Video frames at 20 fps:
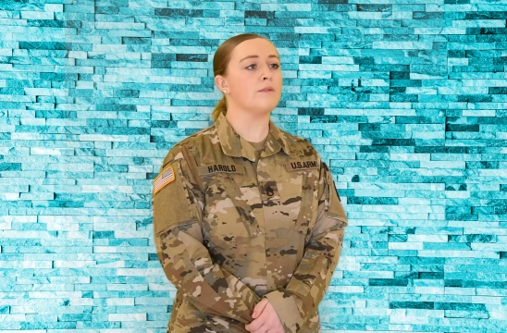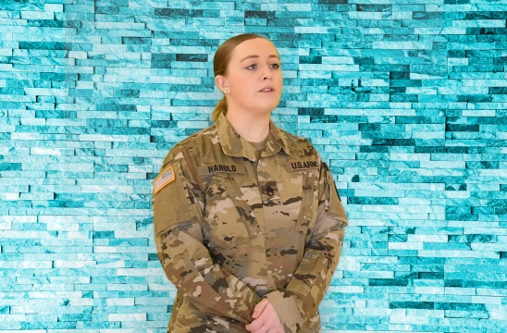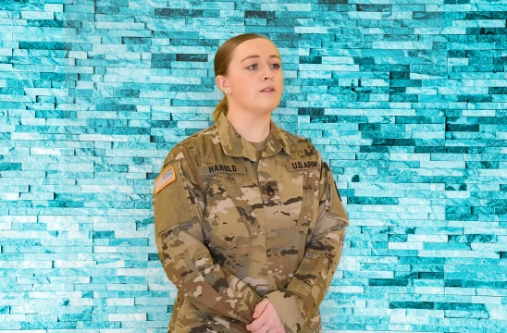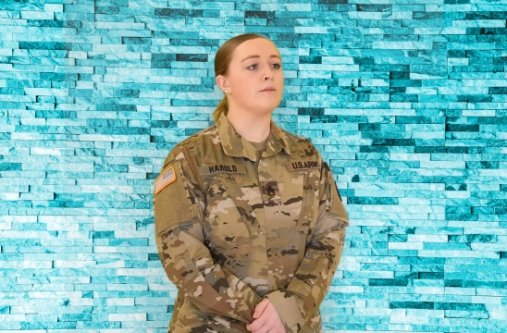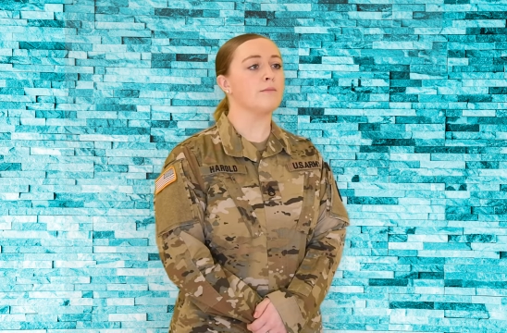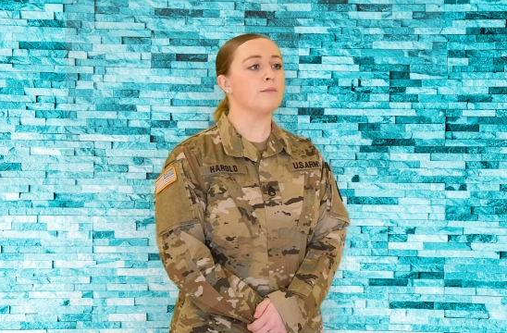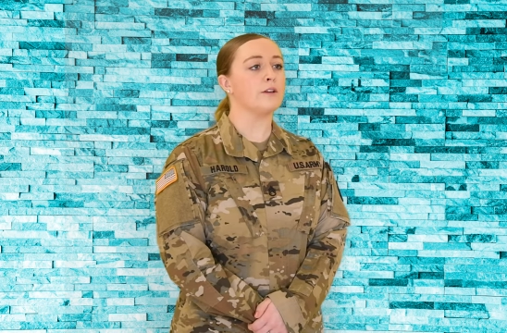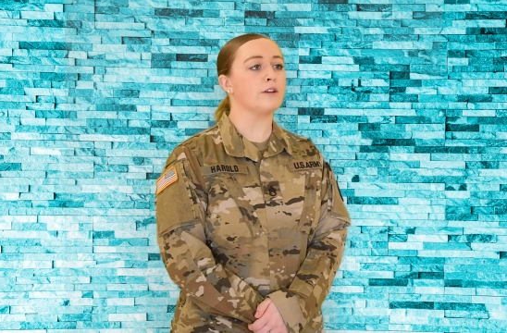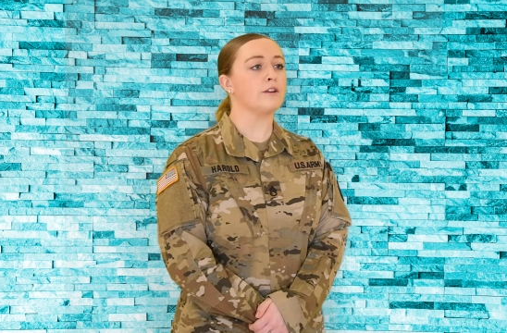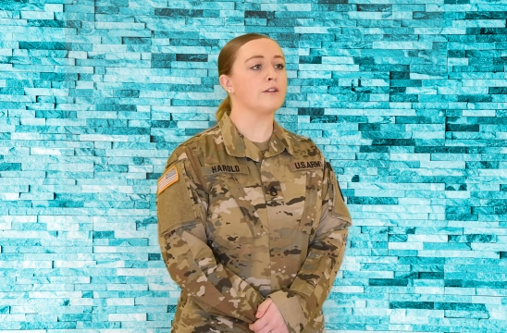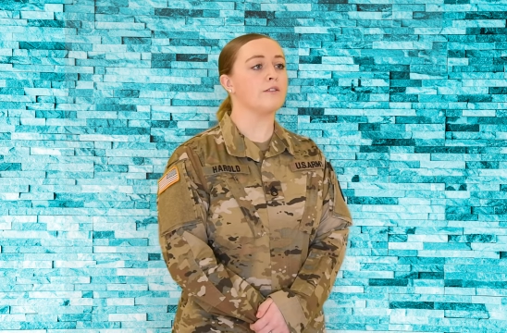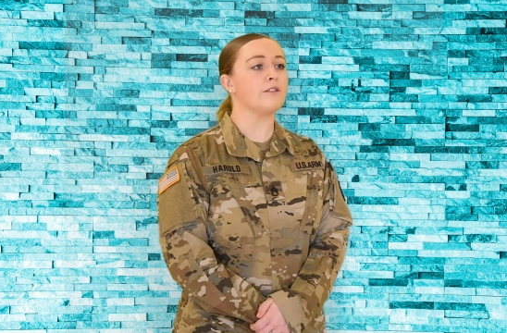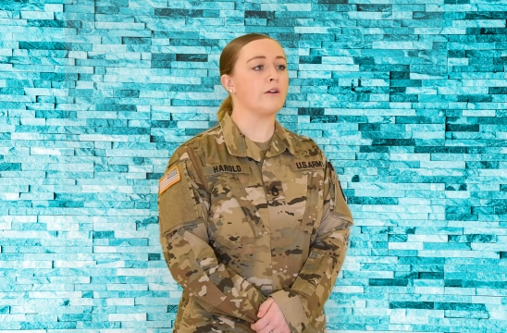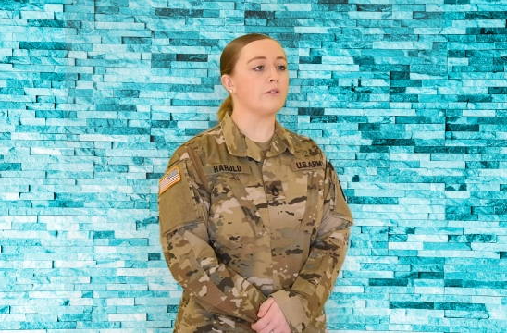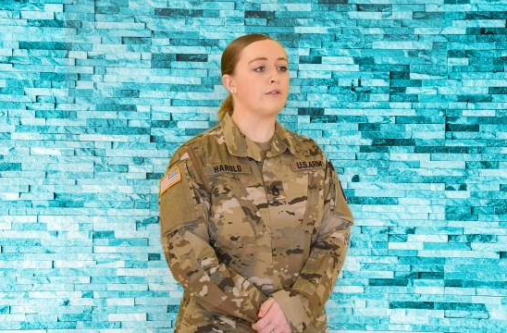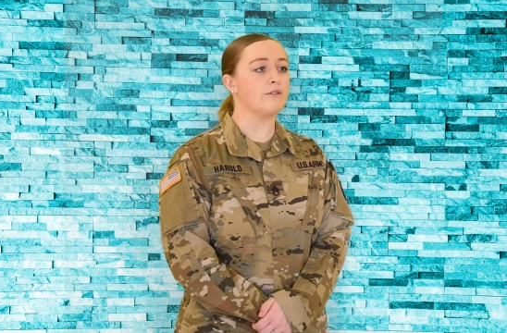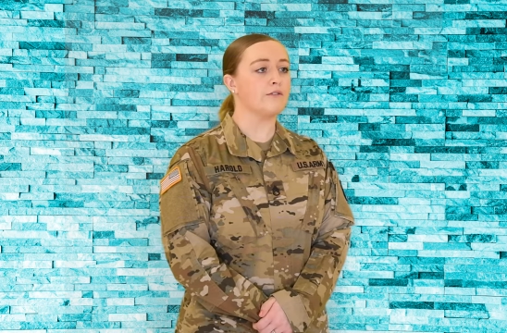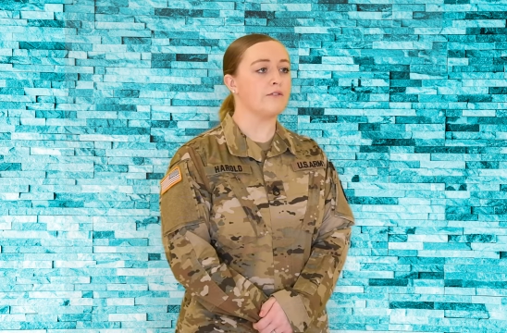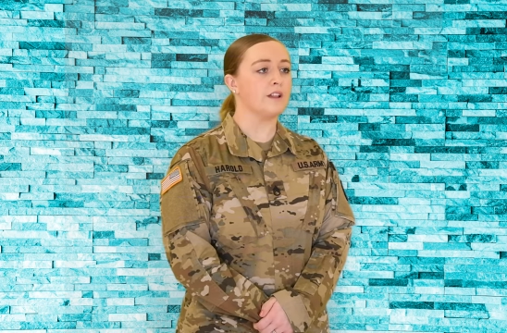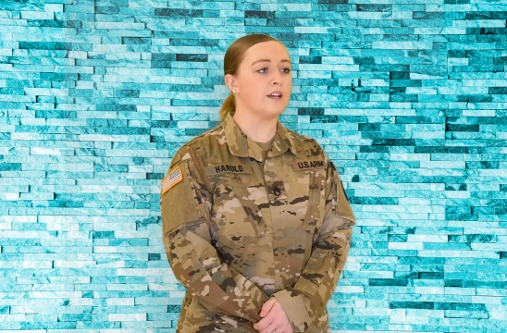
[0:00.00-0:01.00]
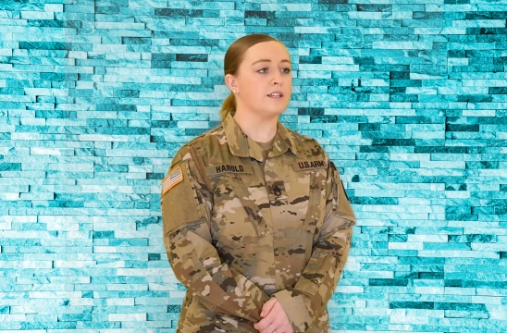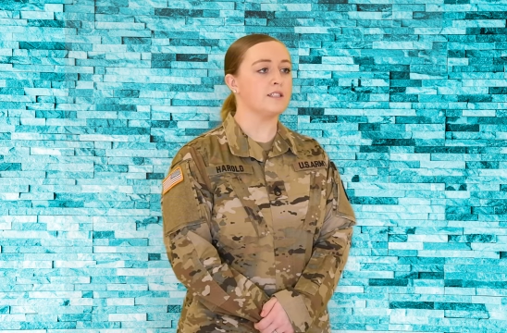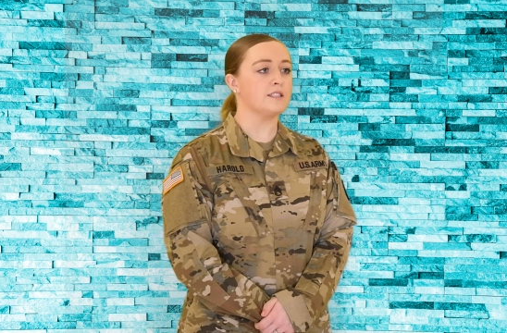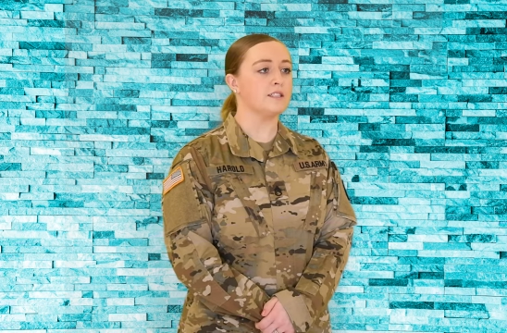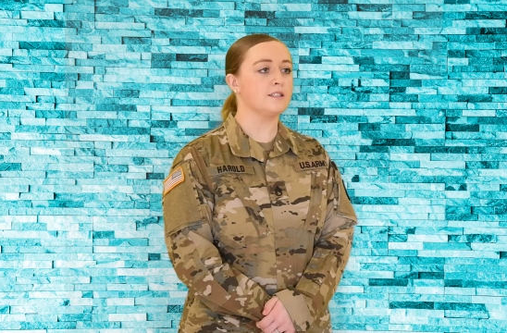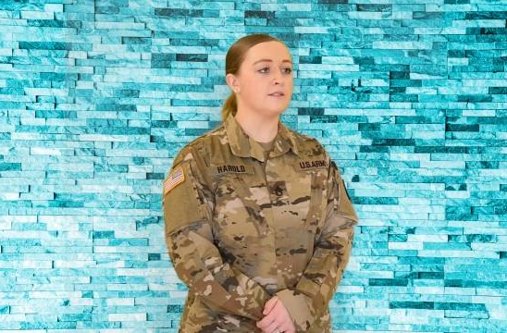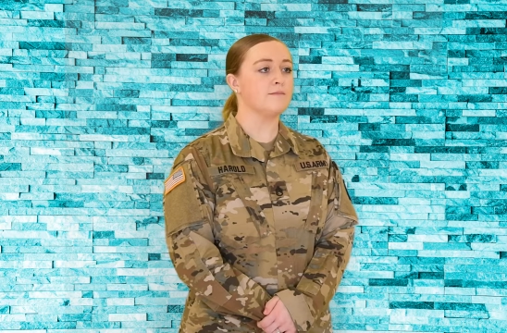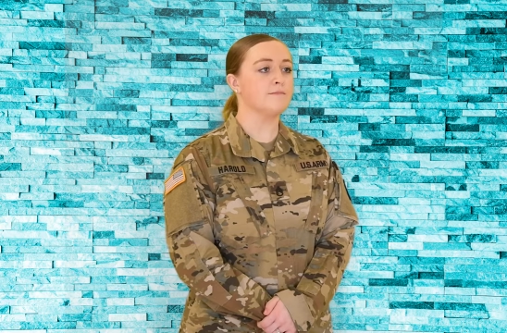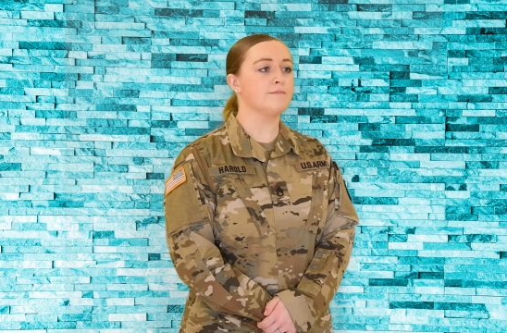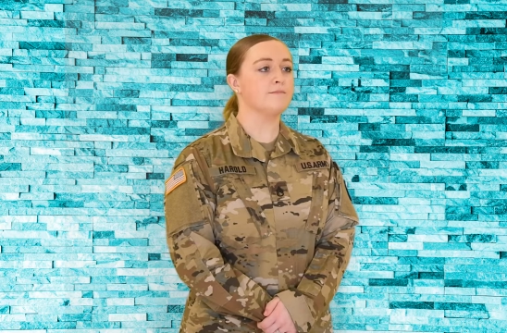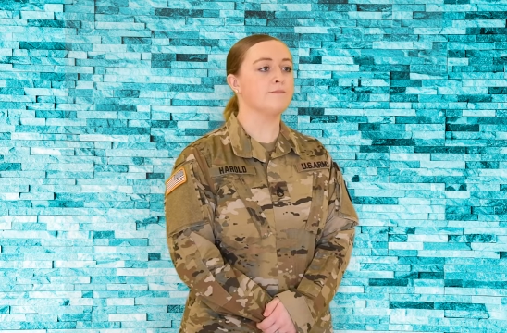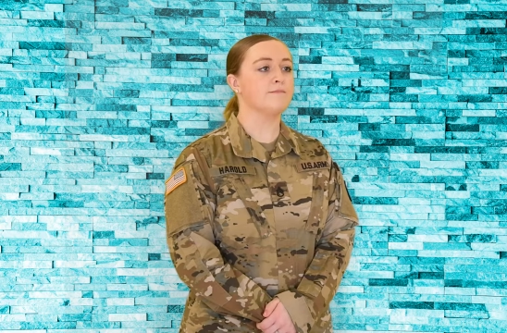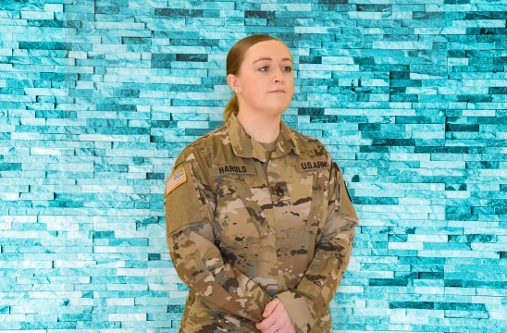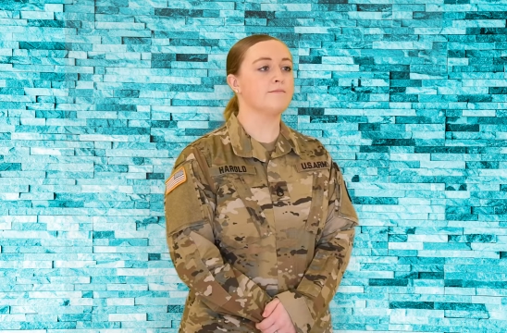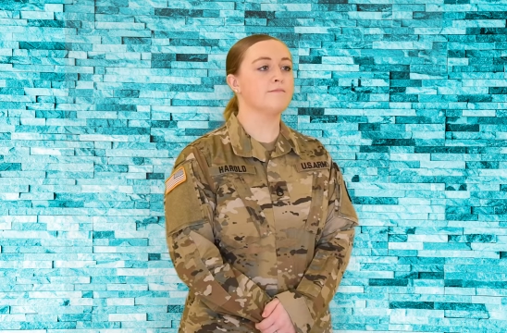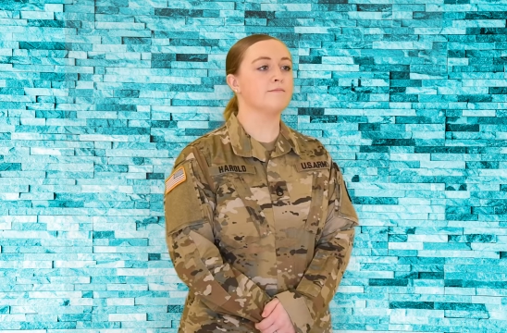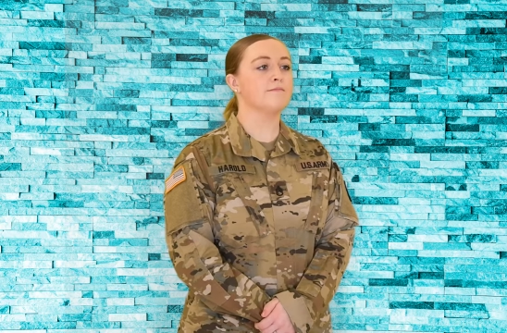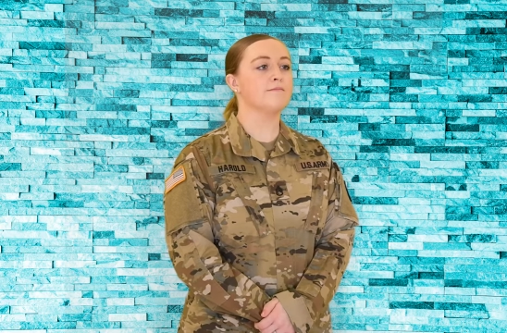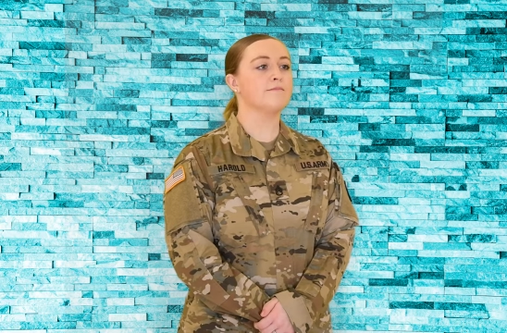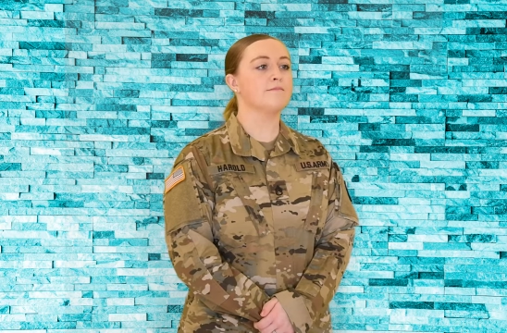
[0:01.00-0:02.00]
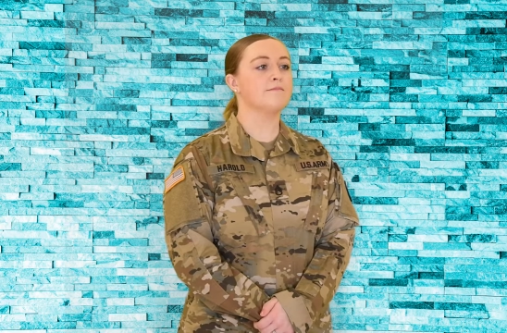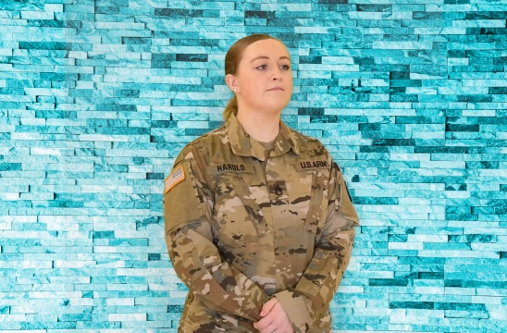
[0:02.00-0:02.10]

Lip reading: or you can be the mirror that reflects it.